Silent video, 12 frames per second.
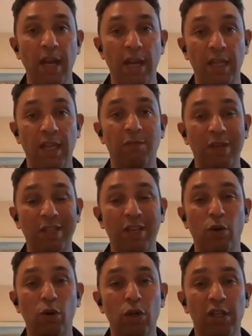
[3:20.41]
And then when they
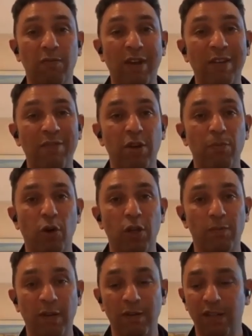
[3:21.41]
hold the heavier ball,
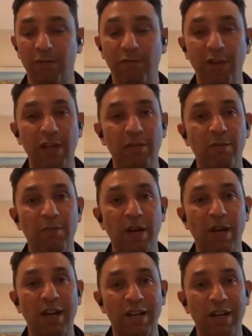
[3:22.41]
when they feel
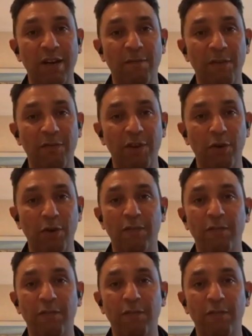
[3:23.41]
150 ball,